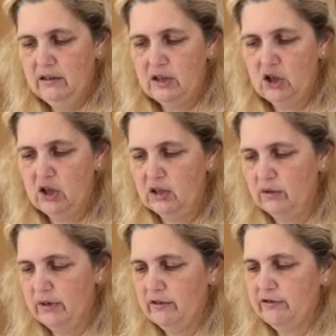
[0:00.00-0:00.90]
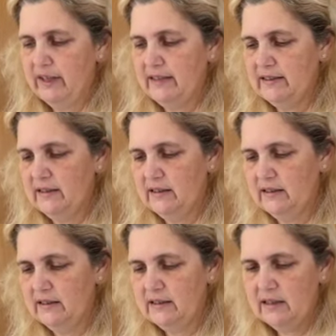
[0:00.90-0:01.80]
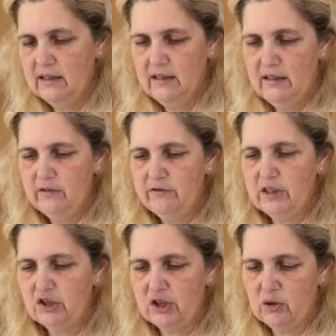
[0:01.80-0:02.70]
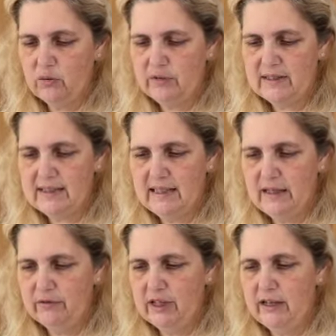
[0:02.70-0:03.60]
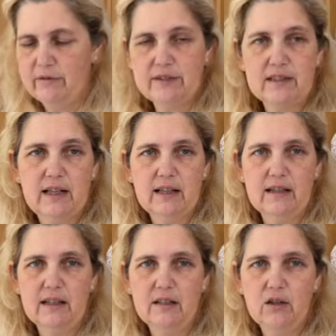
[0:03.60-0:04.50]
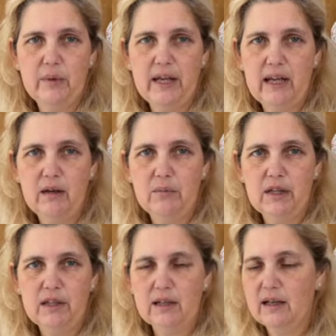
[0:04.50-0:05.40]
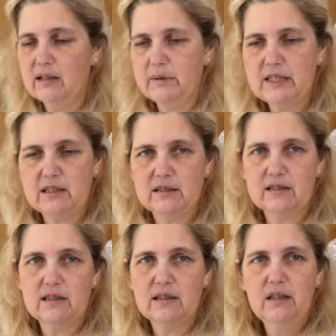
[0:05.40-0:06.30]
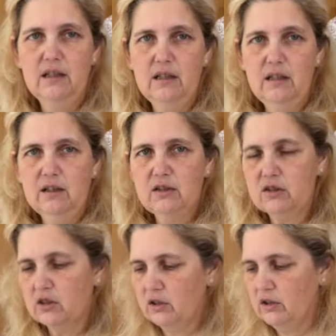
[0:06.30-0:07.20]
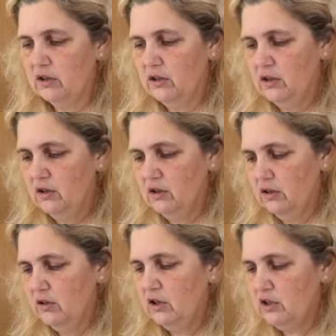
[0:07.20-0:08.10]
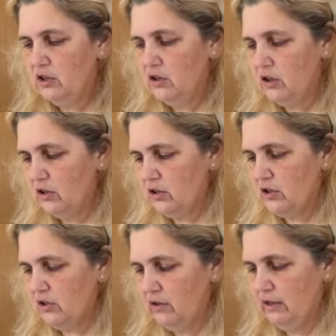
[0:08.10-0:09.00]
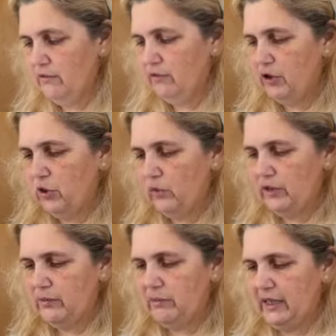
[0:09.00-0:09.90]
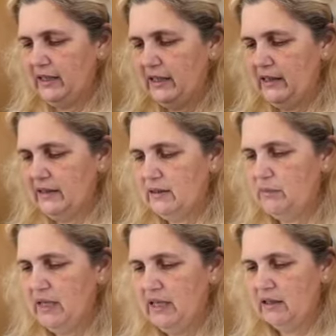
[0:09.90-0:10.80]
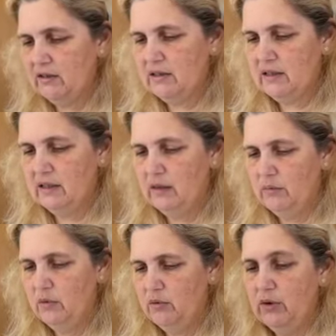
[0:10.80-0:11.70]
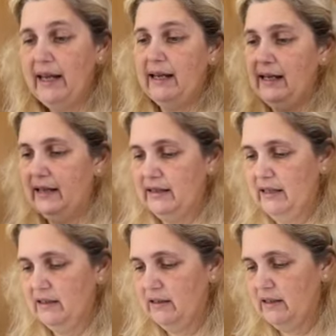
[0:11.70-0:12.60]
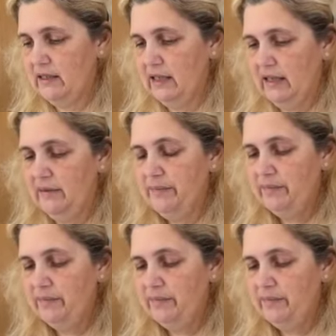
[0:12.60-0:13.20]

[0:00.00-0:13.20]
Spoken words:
collar and the facings, finishing off the sleeve cuffs, and then it'll be hemming and the buttons. So not a lot involved in making this blouse really at the end of the day,